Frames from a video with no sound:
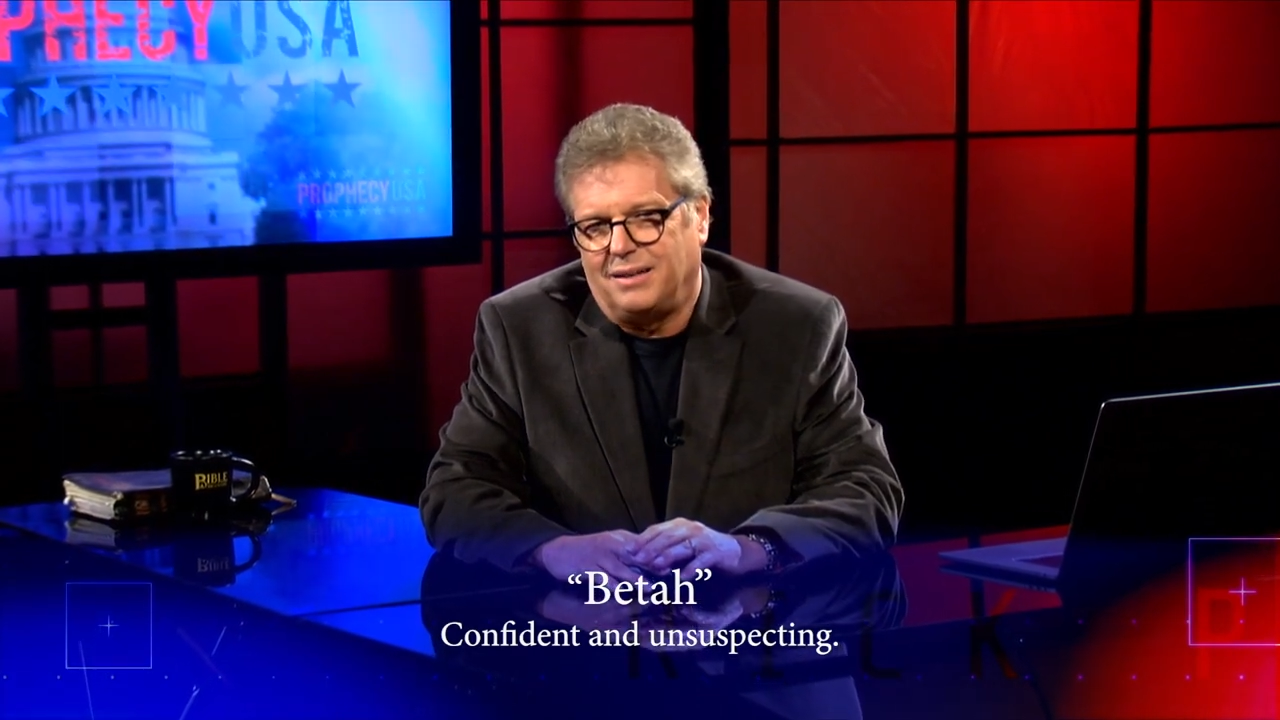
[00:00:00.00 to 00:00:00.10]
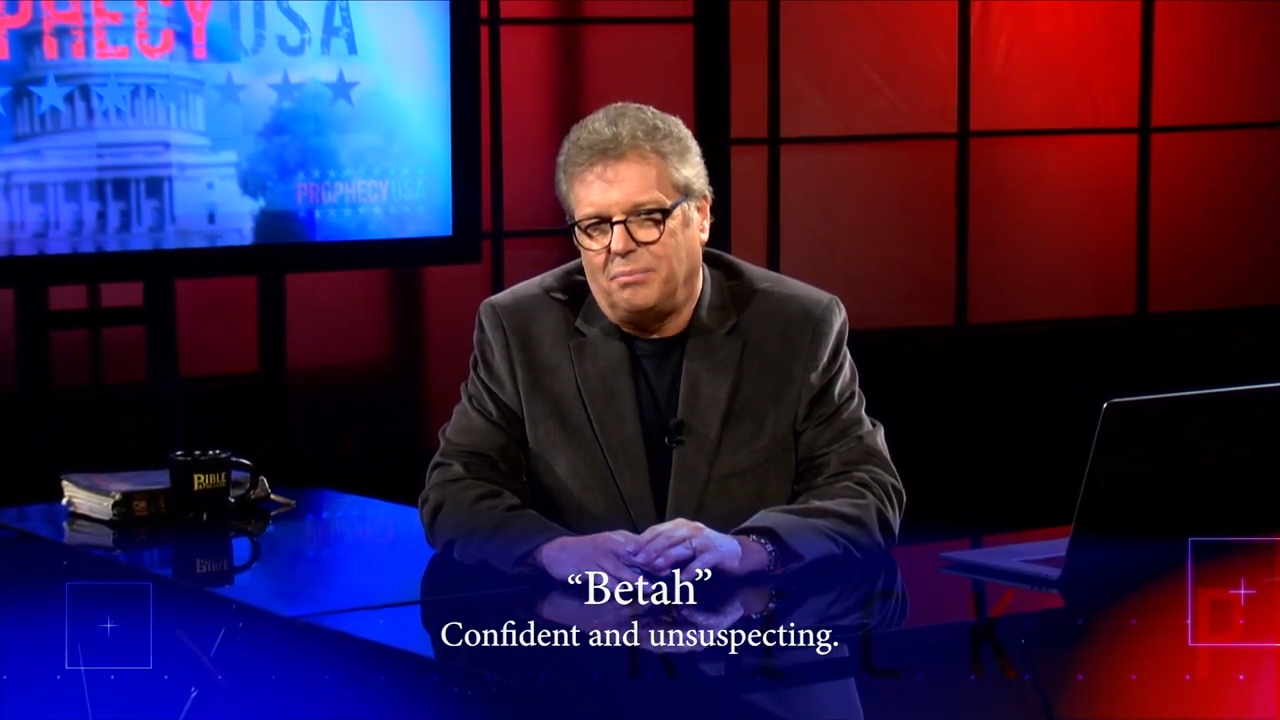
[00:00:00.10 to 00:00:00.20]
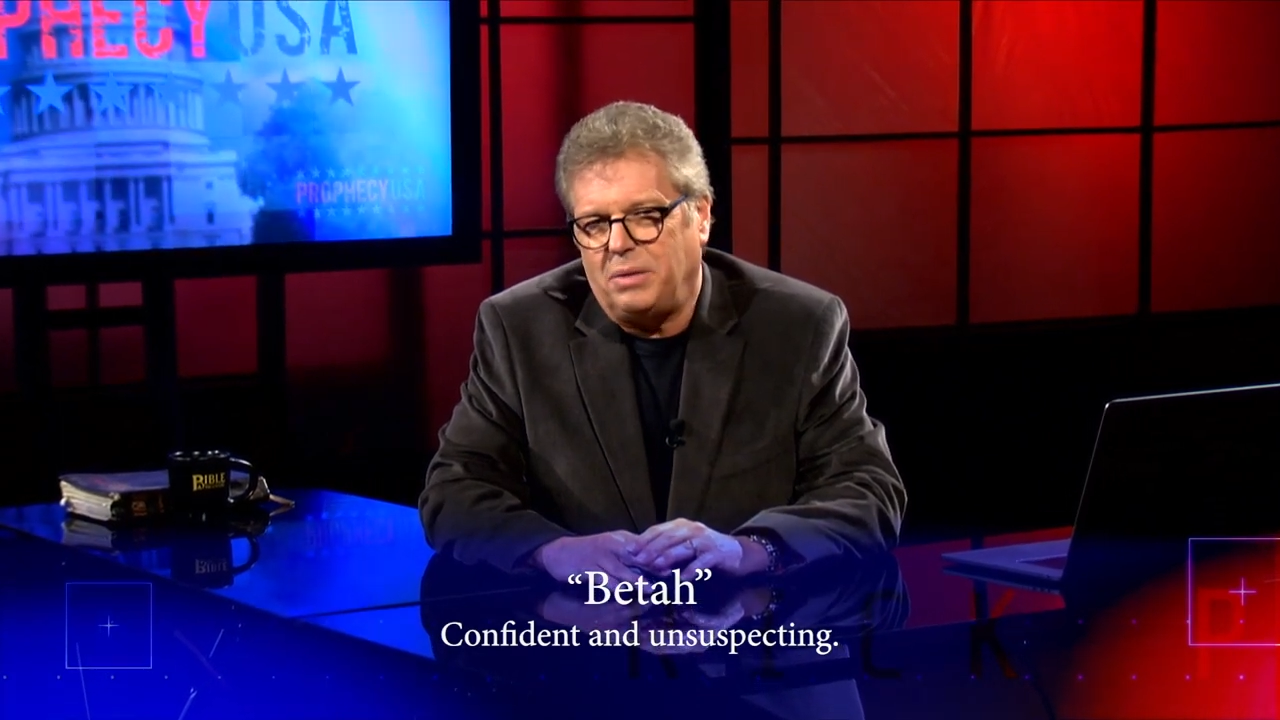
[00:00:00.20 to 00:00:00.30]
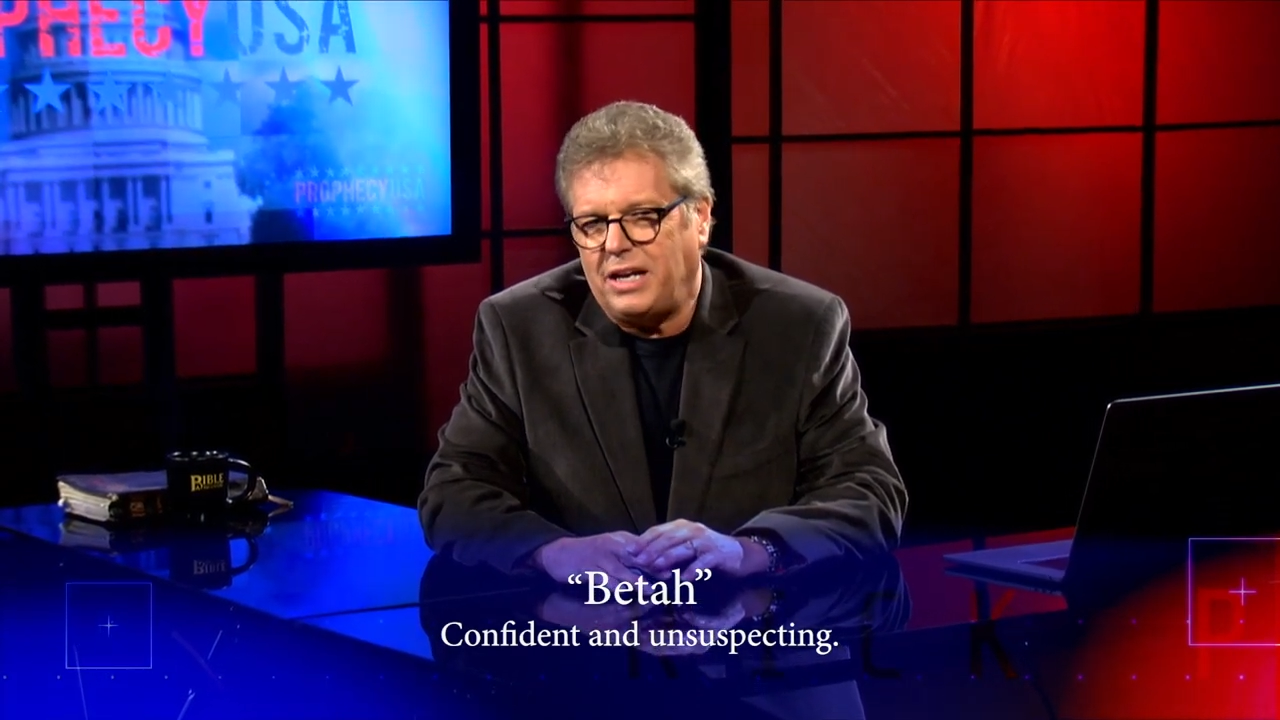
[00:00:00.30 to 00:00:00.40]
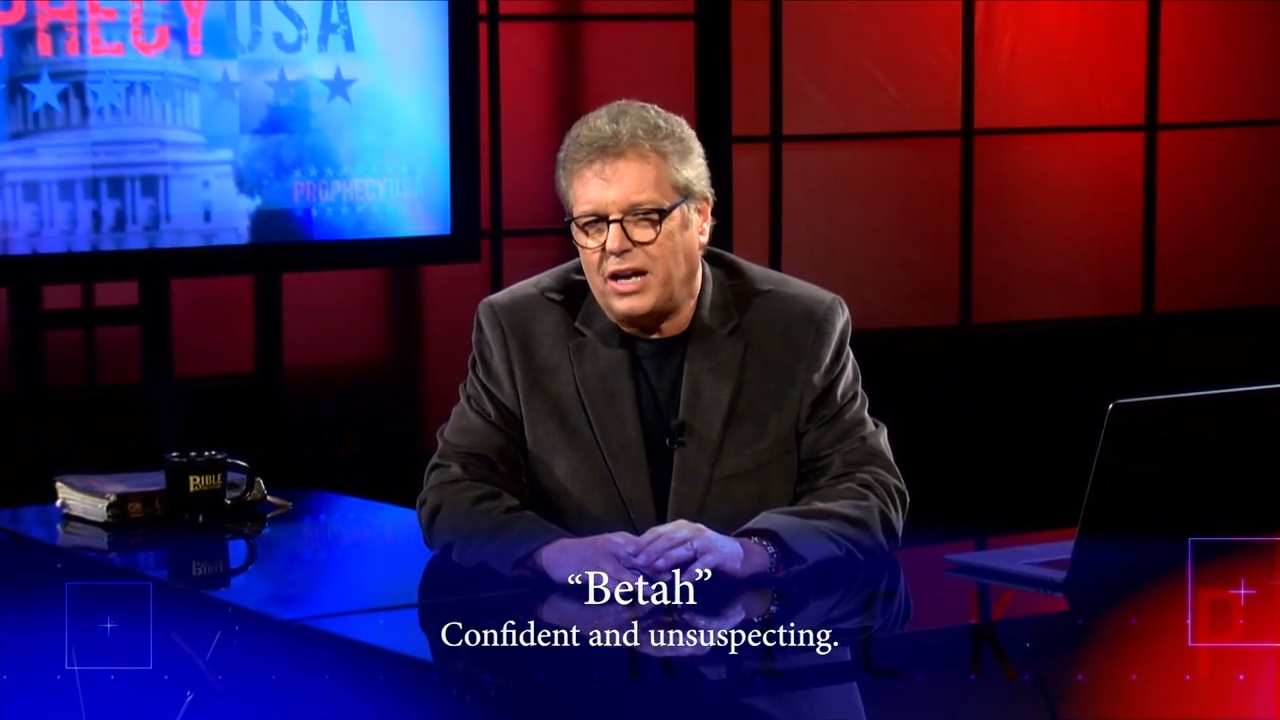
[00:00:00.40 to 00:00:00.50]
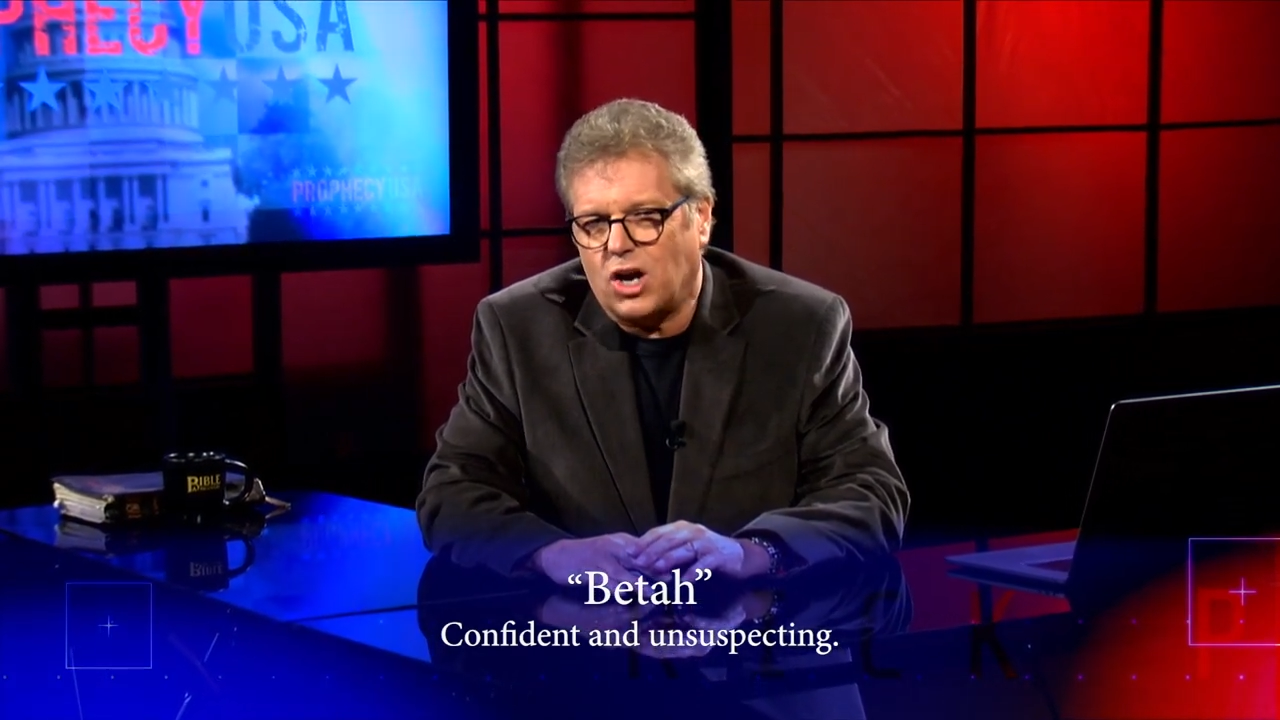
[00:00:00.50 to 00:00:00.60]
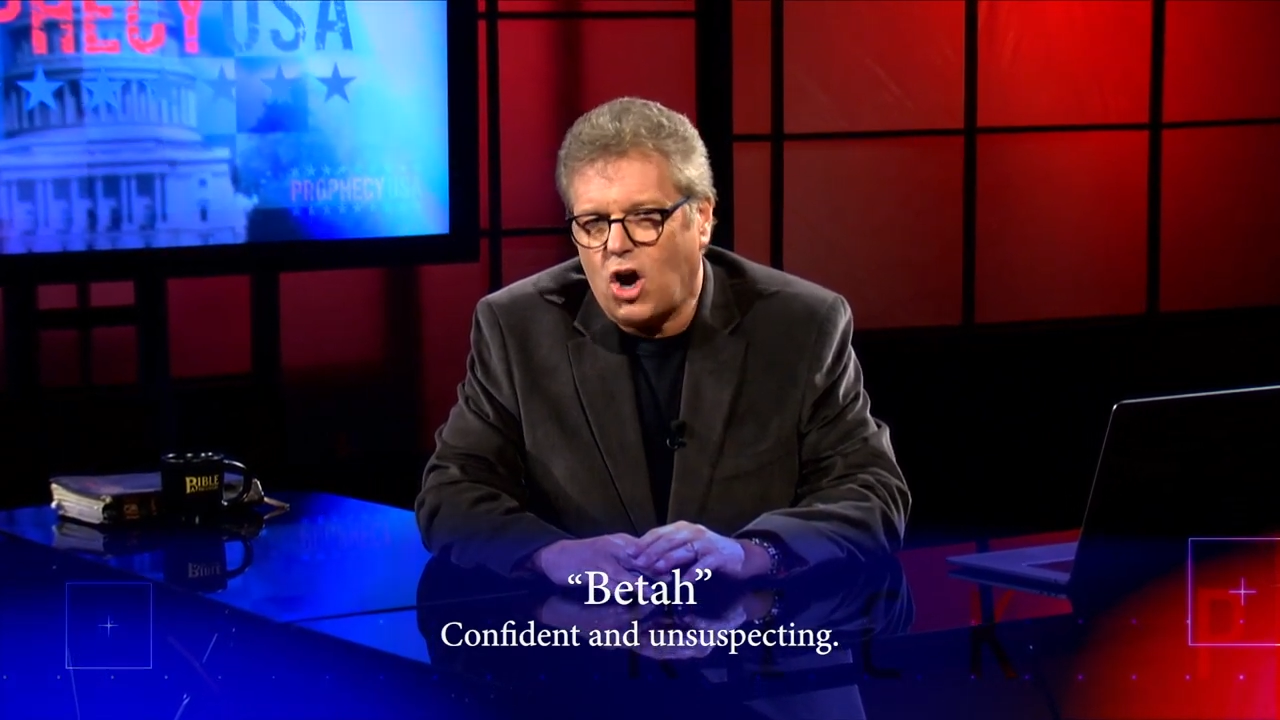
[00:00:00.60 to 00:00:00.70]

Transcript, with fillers: meaning